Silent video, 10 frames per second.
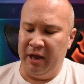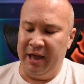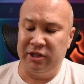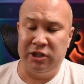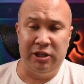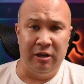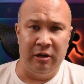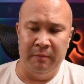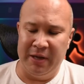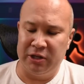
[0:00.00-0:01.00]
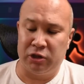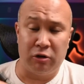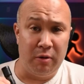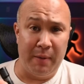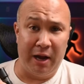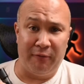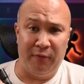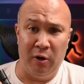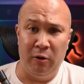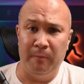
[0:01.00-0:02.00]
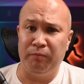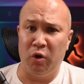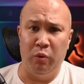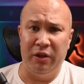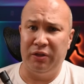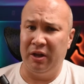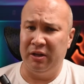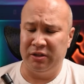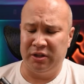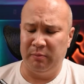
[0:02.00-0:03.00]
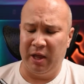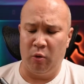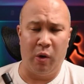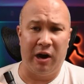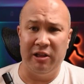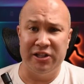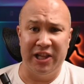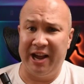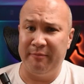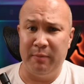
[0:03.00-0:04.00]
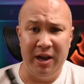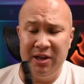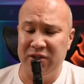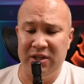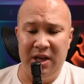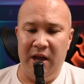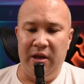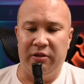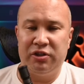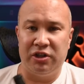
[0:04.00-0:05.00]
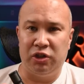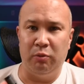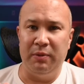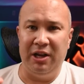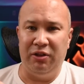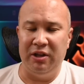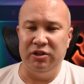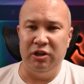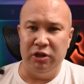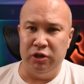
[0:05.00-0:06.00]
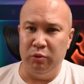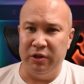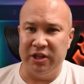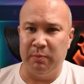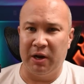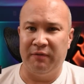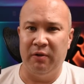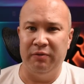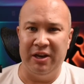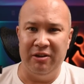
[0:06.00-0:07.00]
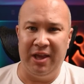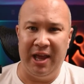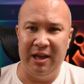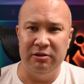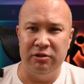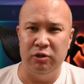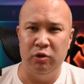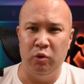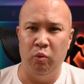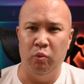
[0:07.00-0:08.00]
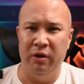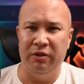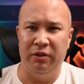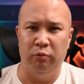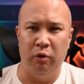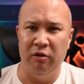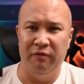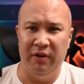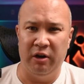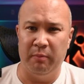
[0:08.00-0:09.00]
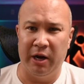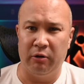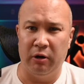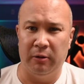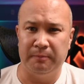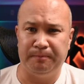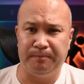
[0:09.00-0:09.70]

external microphone with some like wireless lab mics. There's just so many things you could do with this microphone that you can't do with the Rode Video Micro.